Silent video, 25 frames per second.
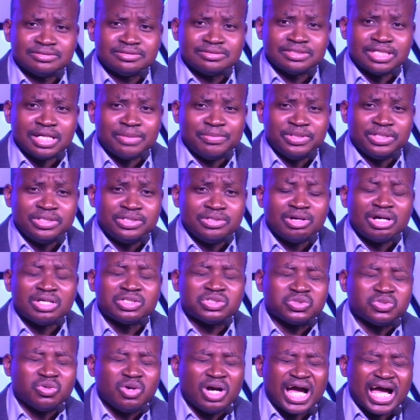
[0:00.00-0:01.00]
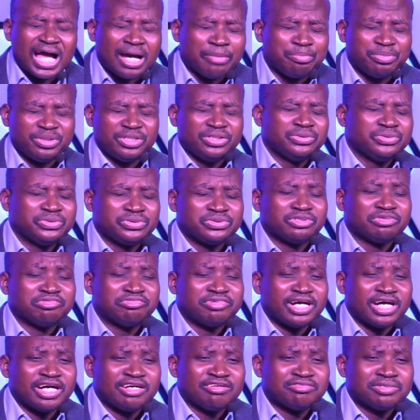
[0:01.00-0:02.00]
I mean, you are so happy you
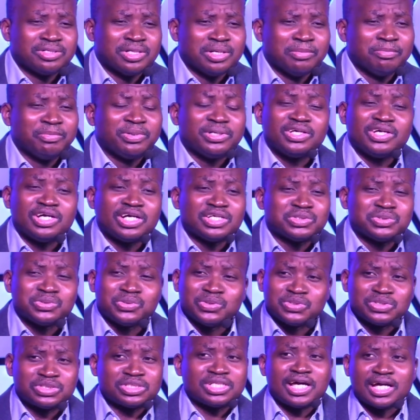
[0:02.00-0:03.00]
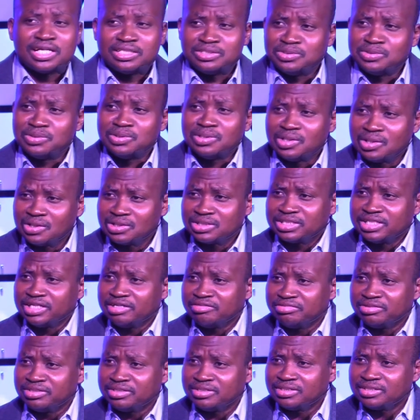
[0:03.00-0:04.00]
survived, but you are so sad you lost
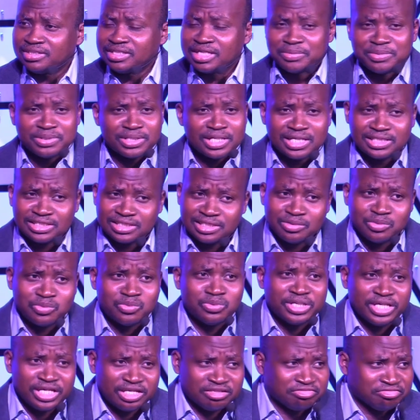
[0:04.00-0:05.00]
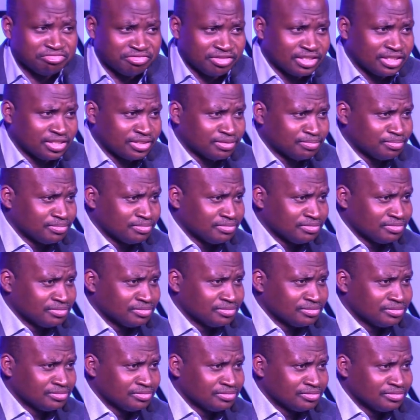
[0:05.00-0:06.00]
everything. I mean, that's a weird feeling.
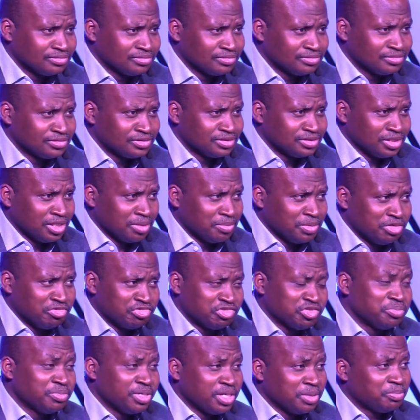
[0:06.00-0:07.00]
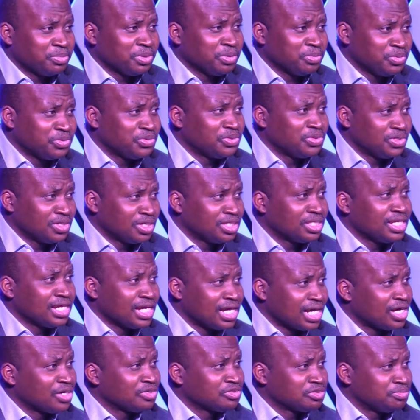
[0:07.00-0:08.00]
I mean, if you met people who got
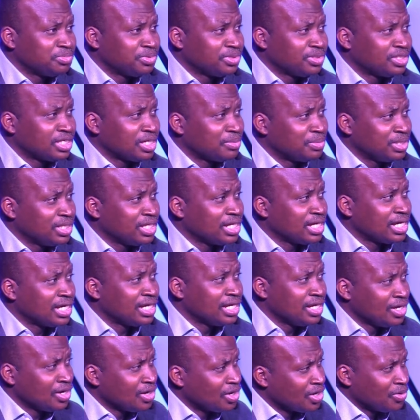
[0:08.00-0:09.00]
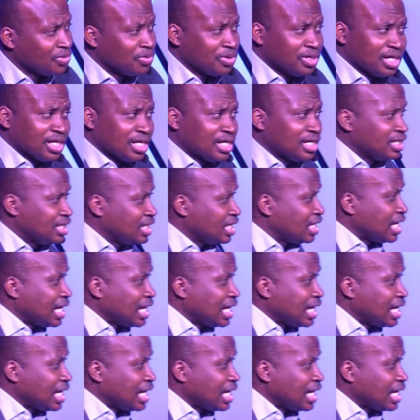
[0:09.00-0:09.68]
their house burned, I mean, they are, on one hand, they're